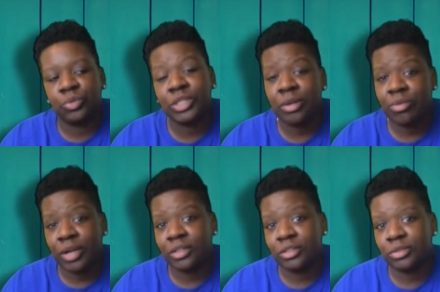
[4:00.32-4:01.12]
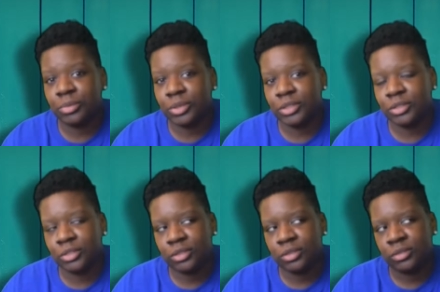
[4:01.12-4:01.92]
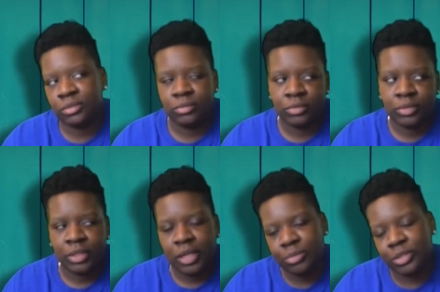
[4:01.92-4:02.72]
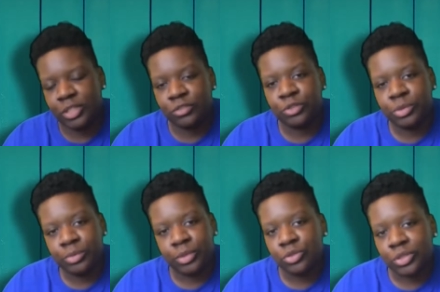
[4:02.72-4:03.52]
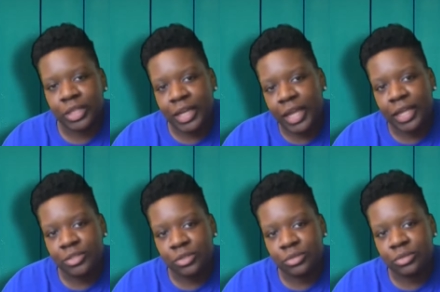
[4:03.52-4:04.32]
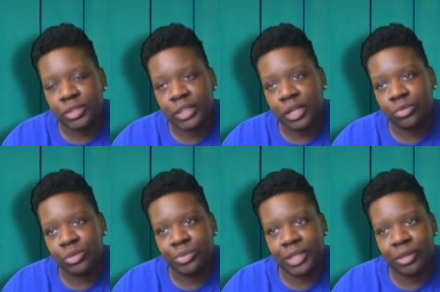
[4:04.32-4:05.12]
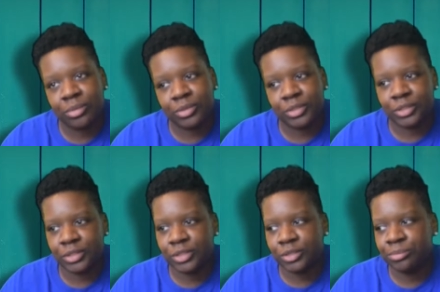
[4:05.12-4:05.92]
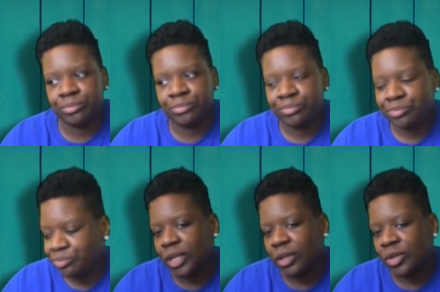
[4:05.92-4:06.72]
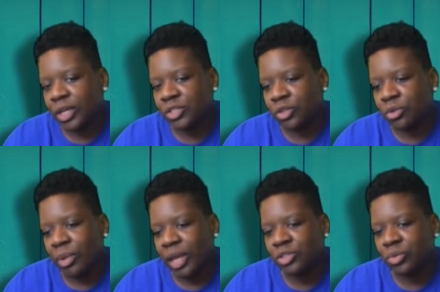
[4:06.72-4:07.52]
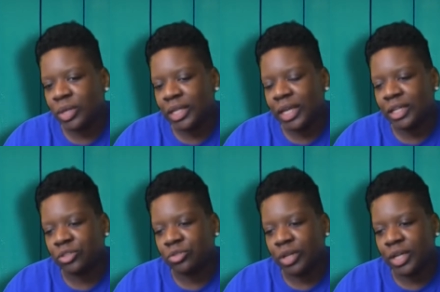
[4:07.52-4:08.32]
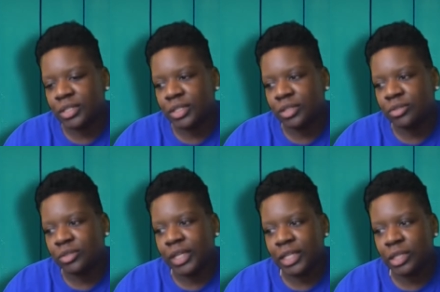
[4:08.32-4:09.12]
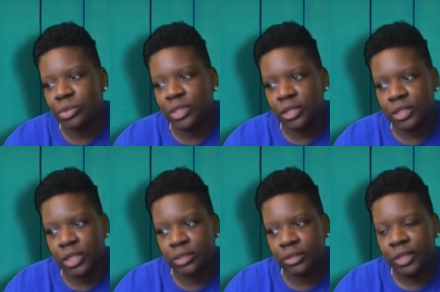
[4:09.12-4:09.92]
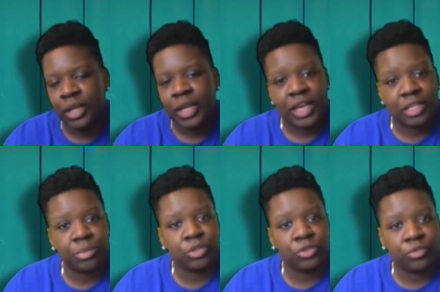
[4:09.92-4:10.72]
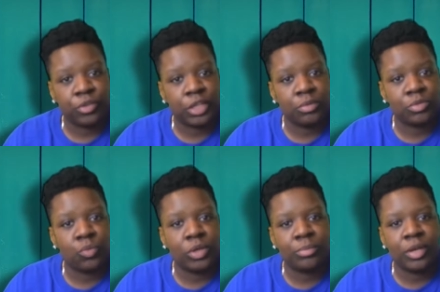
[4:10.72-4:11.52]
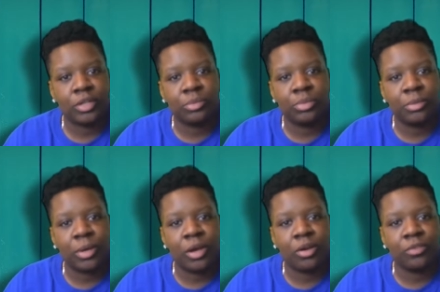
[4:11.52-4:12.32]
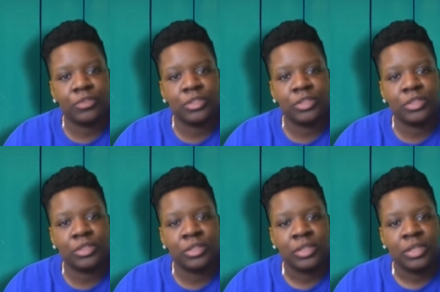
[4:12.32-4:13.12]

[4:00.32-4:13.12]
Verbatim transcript: which I'm proud of because, I mean, selfish people are usually kind of assholes, and I don't want to be that person, so yeah okay so back to what i got at the garage sale i got that potato cutter got the picture frames one i'm probably gonna put in my office